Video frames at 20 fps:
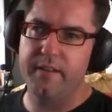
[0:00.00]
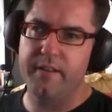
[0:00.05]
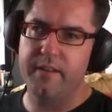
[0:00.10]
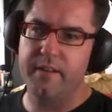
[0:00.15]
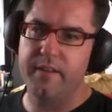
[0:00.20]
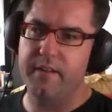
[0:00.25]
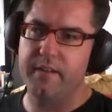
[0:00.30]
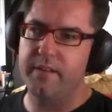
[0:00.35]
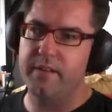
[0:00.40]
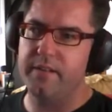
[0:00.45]

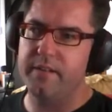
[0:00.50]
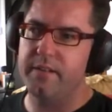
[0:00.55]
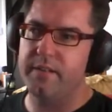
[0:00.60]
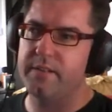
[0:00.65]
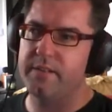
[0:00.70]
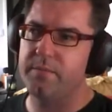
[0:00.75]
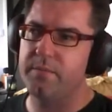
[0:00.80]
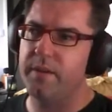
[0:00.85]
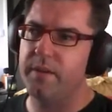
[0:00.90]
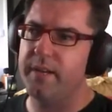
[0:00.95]
Go
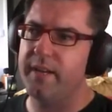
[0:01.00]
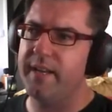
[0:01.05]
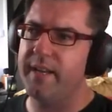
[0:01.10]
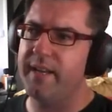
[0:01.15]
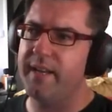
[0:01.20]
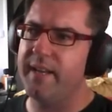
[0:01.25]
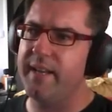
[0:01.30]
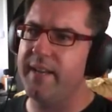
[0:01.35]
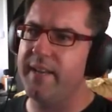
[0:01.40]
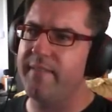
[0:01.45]
this
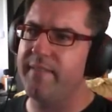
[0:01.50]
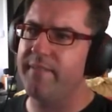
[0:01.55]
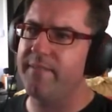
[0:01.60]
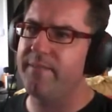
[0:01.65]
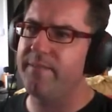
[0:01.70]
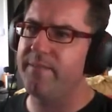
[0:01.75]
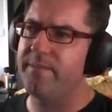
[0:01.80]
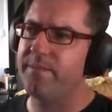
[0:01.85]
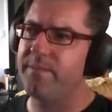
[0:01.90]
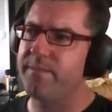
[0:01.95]
way.
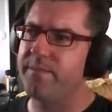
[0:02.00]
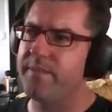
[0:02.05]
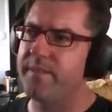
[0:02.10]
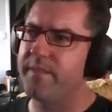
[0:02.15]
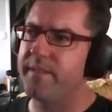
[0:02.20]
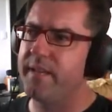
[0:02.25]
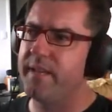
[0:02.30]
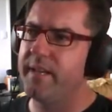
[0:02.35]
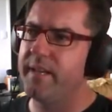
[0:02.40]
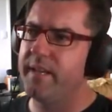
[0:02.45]

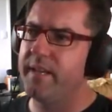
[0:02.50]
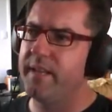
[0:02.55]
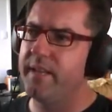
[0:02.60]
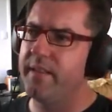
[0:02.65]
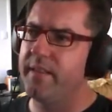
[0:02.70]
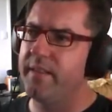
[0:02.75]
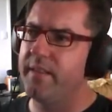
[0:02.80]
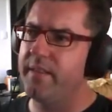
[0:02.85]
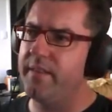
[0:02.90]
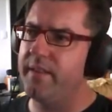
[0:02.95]

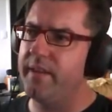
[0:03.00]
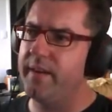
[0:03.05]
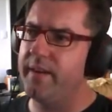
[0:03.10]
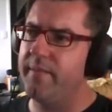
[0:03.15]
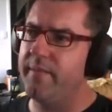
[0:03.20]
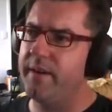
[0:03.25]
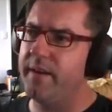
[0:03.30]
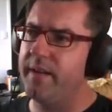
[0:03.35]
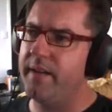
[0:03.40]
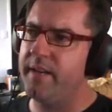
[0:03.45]
That
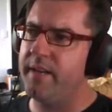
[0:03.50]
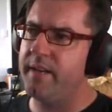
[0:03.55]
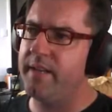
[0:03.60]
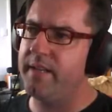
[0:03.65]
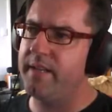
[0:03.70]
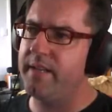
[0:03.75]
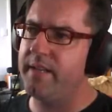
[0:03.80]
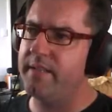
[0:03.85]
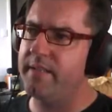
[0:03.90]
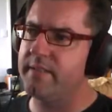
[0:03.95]
one
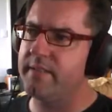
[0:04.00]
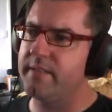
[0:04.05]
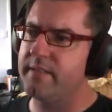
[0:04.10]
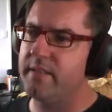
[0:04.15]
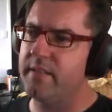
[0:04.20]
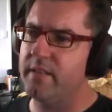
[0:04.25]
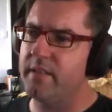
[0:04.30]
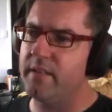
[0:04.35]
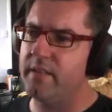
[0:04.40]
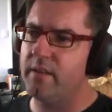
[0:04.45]
is
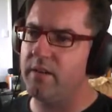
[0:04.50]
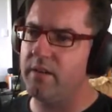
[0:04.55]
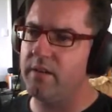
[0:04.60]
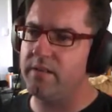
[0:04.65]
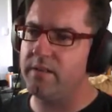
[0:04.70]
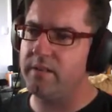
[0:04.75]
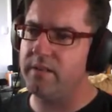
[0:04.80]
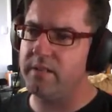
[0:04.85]
locked.